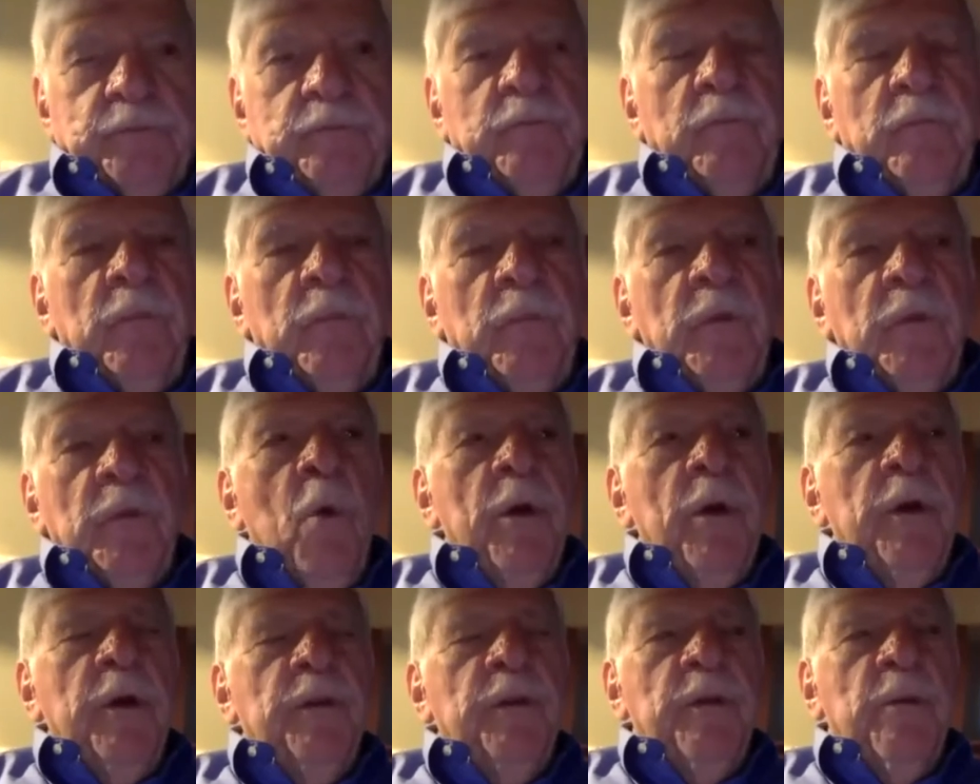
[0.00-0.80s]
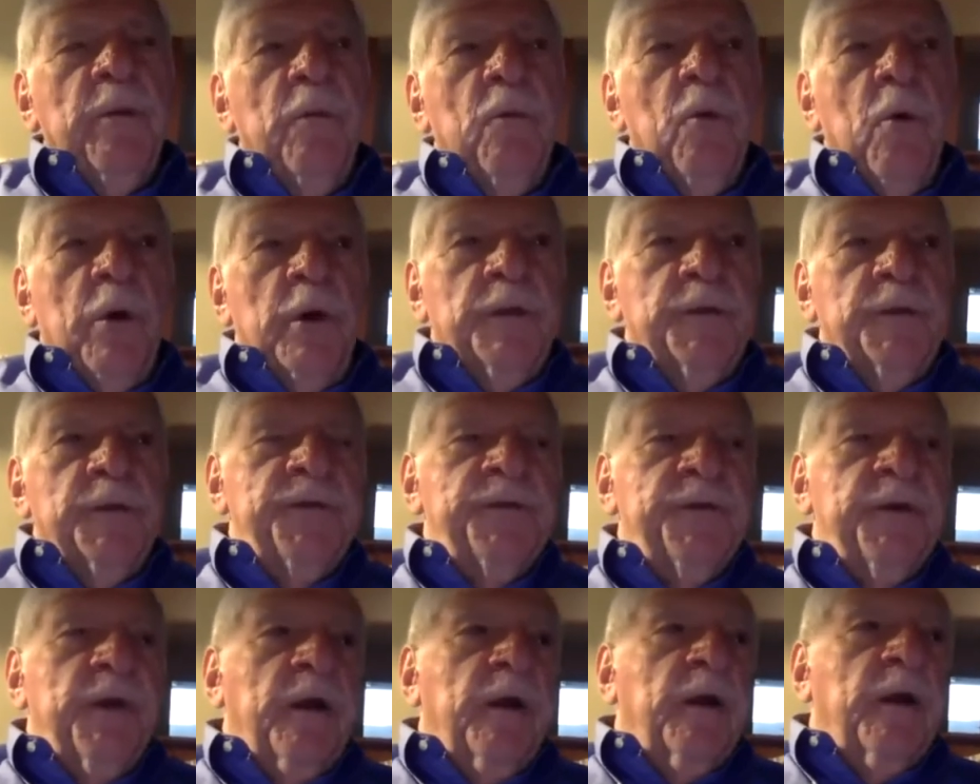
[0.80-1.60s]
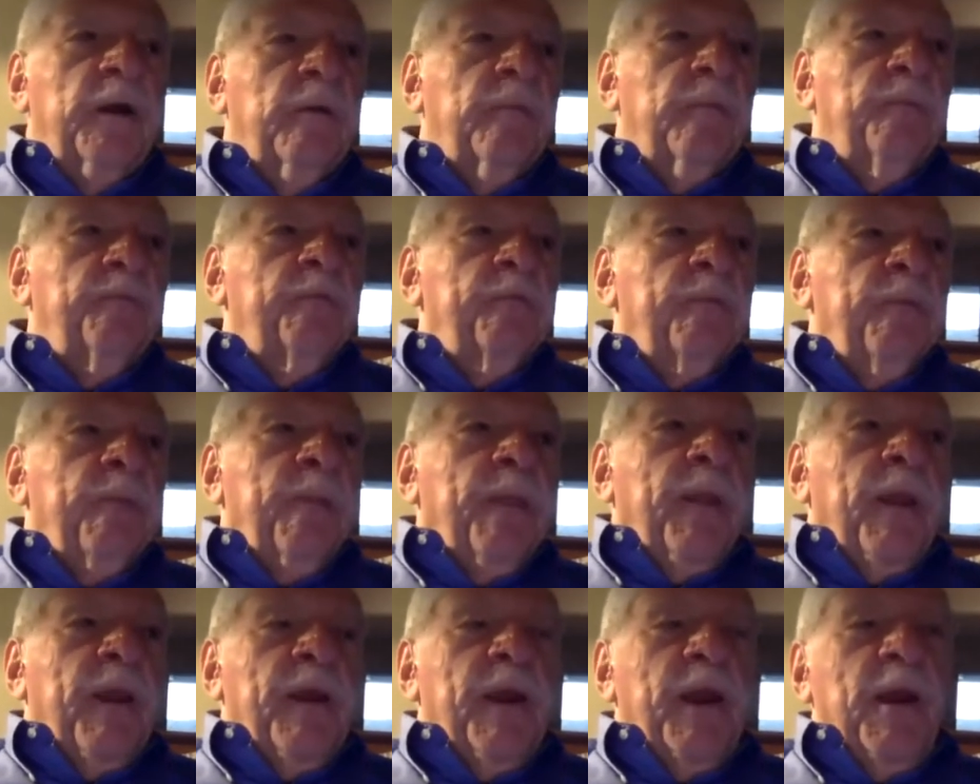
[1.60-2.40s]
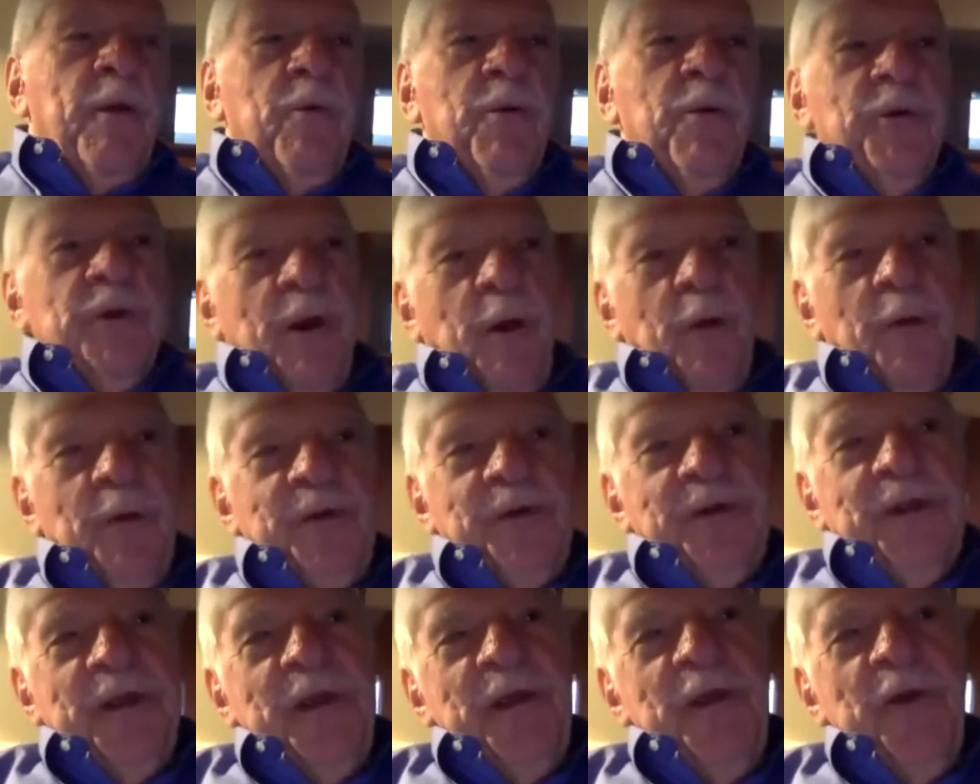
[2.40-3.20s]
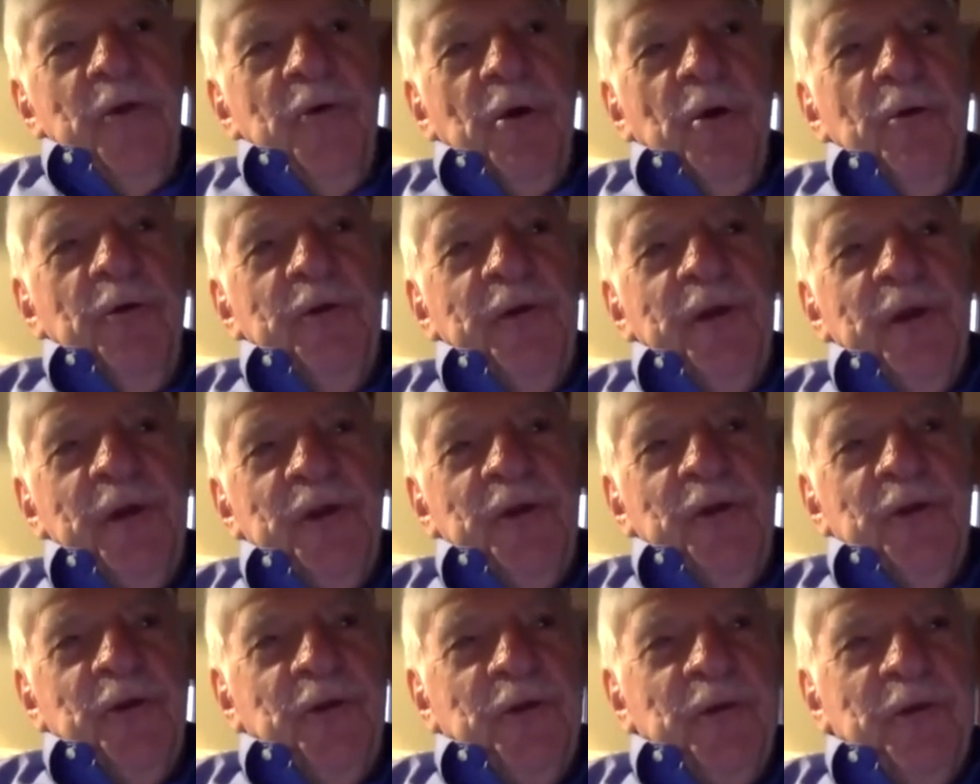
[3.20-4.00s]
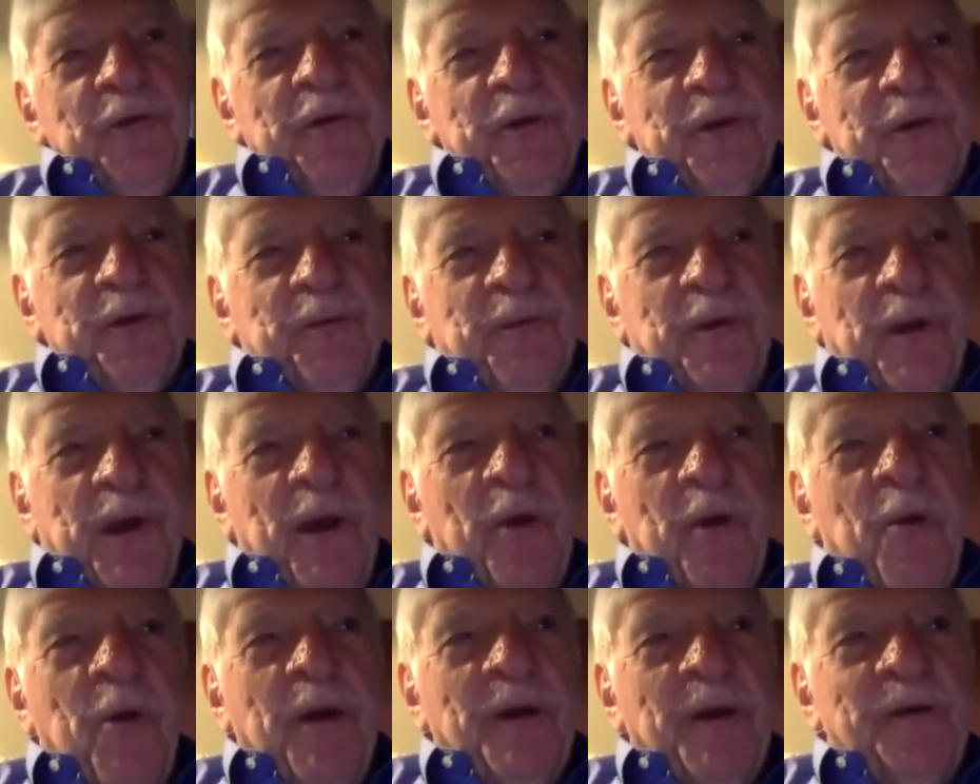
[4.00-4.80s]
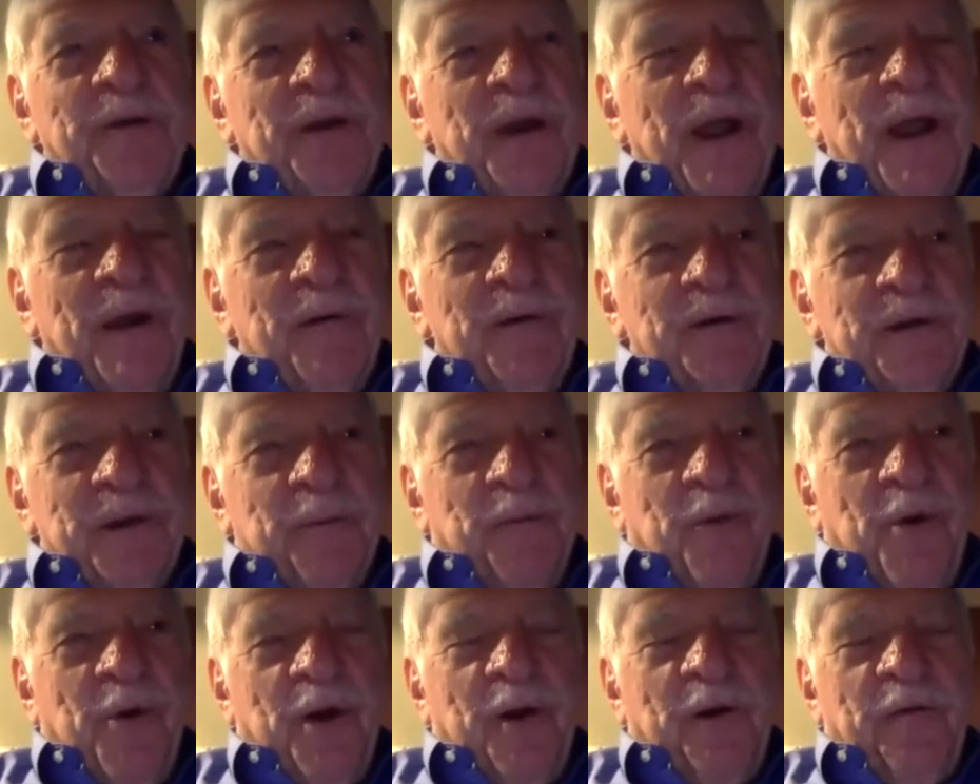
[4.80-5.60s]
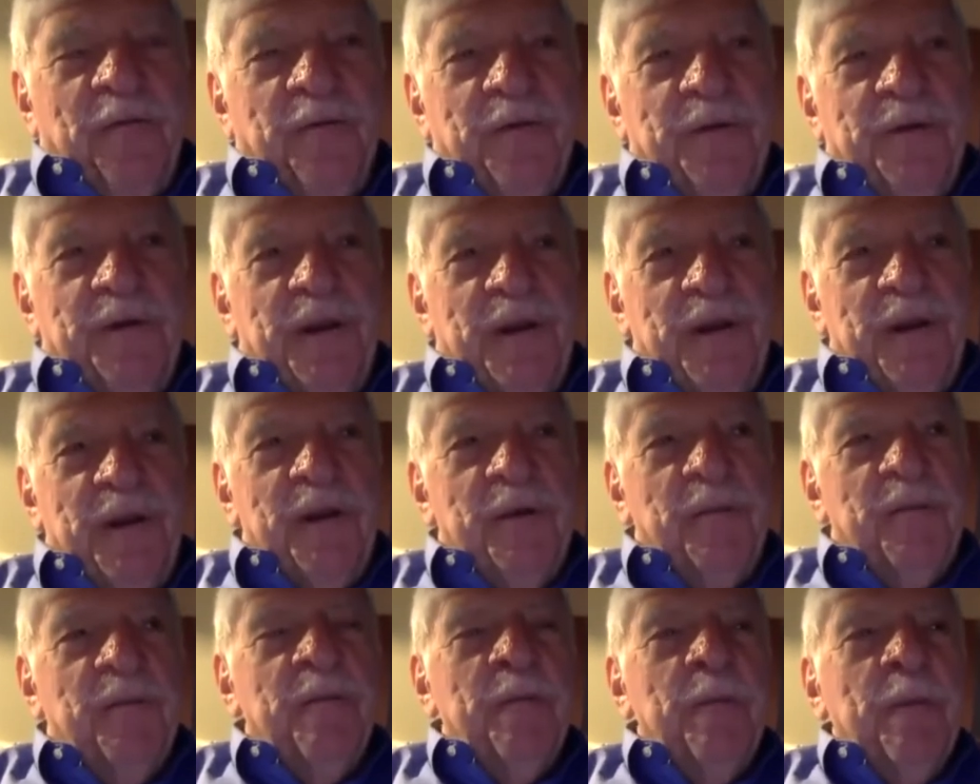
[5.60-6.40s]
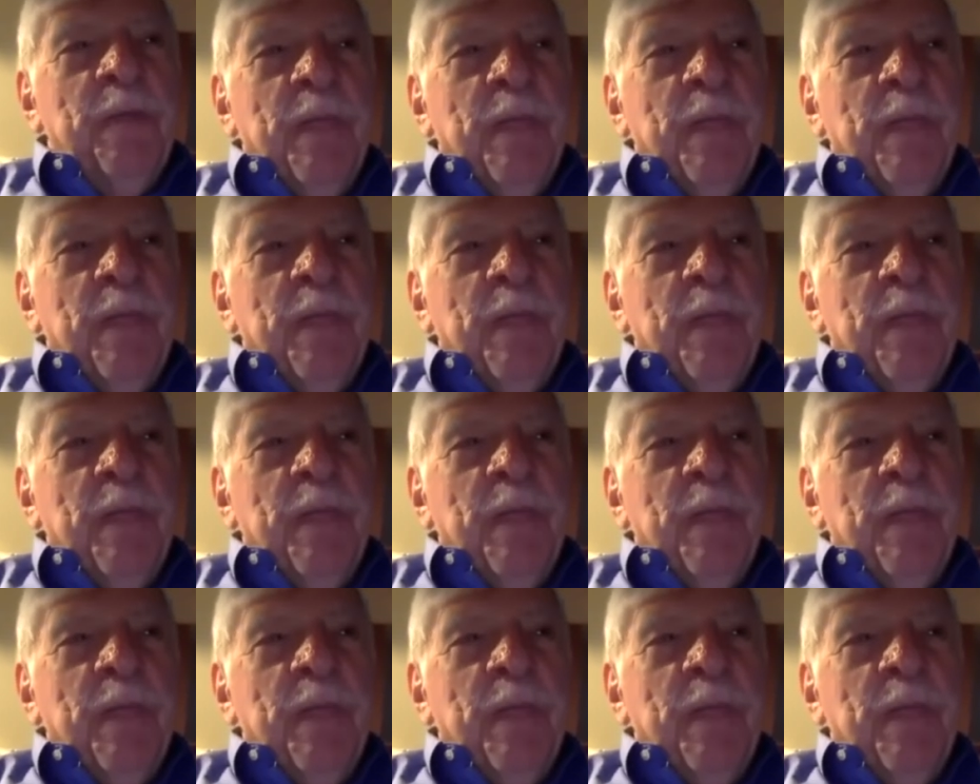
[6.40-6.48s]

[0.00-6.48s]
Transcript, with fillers: one of them was, um, and I wish I was the hero teacher in this, but I was, and I was a part of the team.